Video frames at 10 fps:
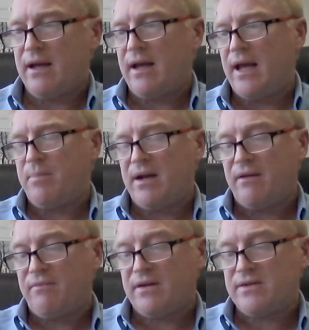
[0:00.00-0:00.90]
a
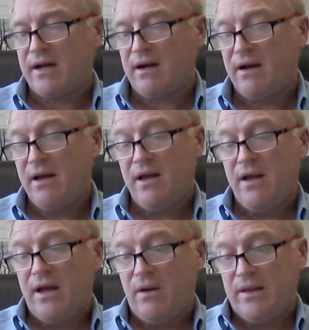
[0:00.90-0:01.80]
epinephrine channel
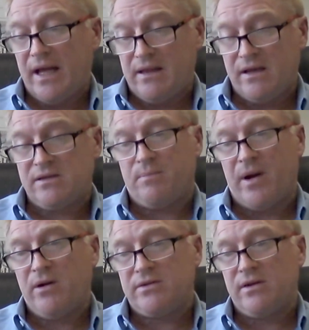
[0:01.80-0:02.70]
that they're
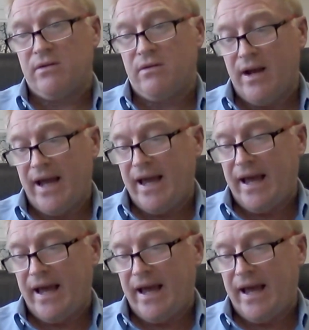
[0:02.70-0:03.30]
supposed to do.